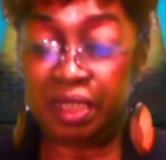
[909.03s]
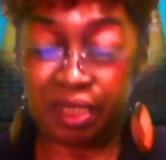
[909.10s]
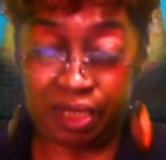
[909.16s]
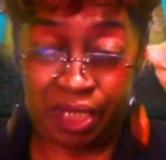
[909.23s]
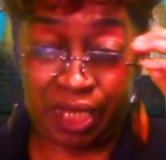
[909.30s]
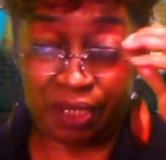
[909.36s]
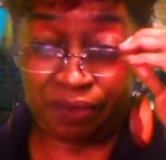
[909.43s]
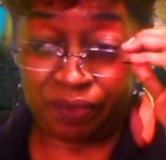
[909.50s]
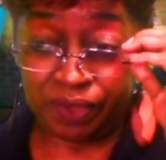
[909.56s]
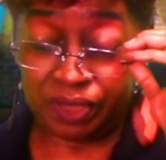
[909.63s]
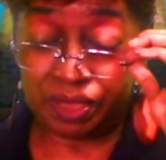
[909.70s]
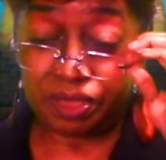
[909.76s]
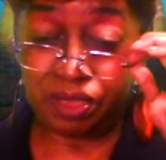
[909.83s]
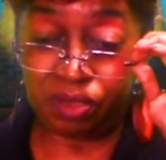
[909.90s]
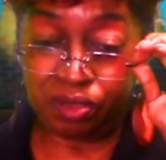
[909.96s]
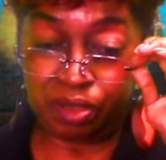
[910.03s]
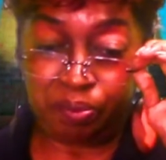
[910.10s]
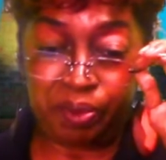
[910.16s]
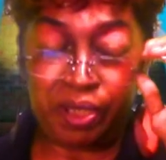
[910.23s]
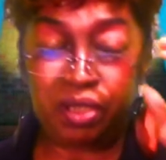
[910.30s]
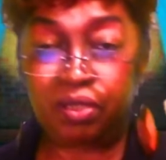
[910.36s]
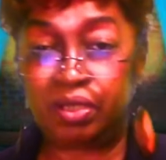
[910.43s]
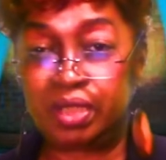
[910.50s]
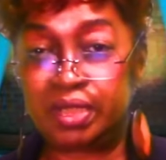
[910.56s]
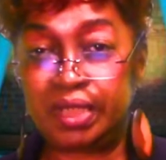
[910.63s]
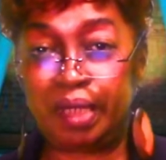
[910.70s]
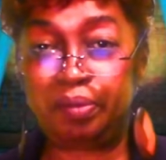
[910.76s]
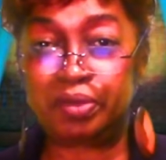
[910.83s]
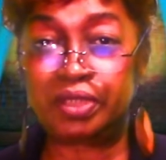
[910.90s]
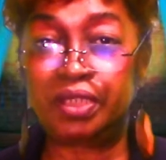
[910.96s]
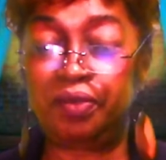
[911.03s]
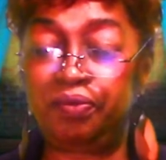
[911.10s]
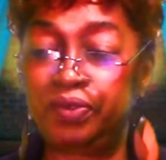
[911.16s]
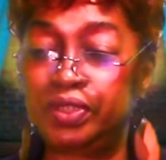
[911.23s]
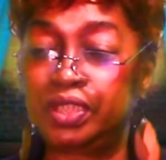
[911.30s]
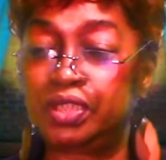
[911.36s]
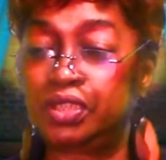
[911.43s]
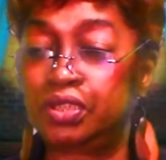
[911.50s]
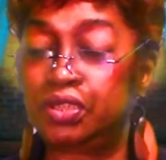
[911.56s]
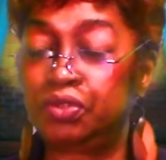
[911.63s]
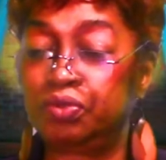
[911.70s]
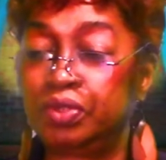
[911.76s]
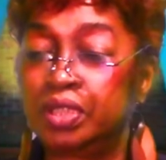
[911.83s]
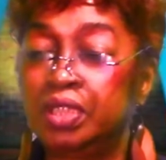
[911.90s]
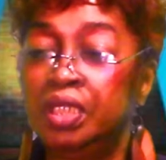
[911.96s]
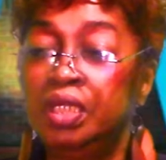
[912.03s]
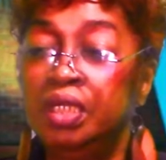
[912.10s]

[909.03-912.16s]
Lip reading: a lot of us, you know, depending on the type of suffering that you're doing.